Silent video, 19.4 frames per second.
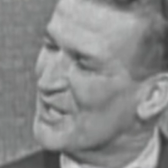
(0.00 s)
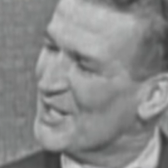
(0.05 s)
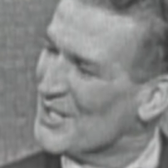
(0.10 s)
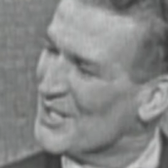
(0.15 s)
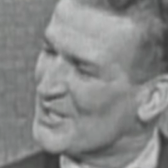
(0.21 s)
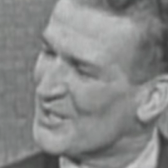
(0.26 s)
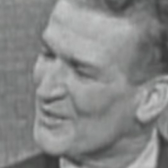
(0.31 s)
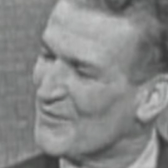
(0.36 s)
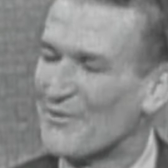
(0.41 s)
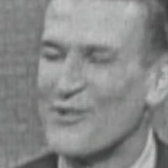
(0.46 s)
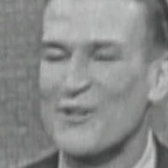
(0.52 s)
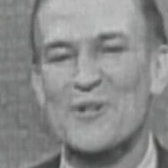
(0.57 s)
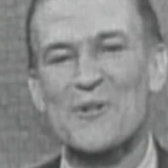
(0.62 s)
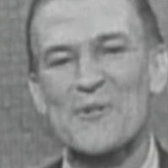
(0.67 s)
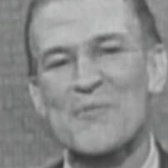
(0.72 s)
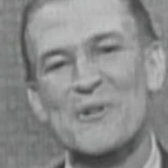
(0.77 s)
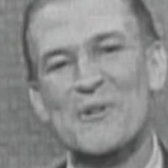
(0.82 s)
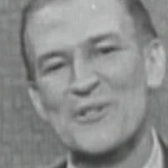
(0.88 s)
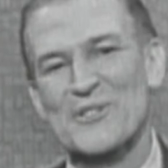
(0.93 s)
in rehearsal for a
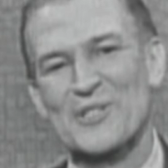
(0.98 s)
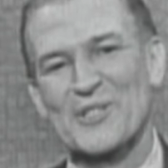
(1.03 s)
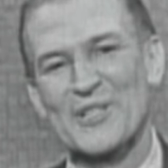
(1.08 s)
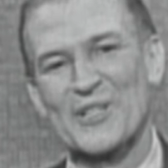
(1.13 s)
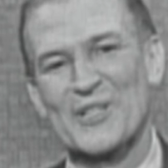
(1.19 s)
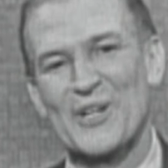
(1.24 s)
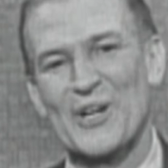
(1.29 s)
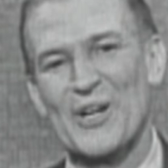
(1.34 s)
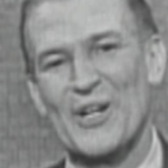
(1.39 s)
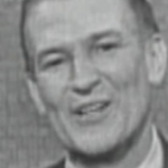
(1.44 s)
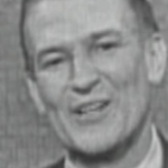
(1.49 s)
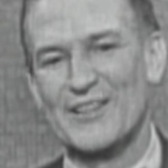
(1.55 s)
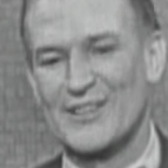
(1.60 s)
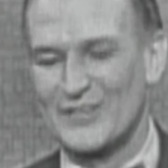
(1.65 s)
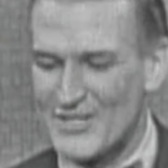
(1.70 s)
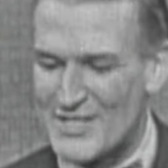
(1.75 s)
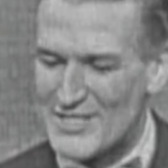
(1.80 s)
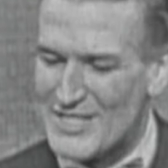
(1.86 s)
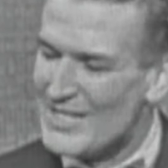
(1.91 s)
new musical called
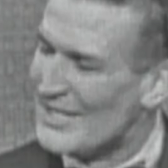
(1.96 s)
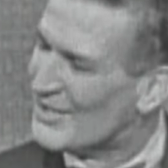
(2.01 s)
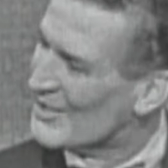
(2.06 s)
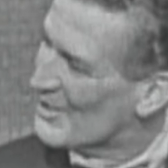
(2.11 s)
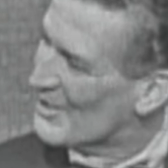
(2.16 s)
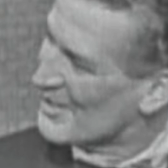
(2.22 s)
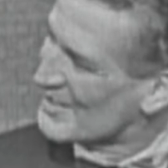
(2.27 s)
13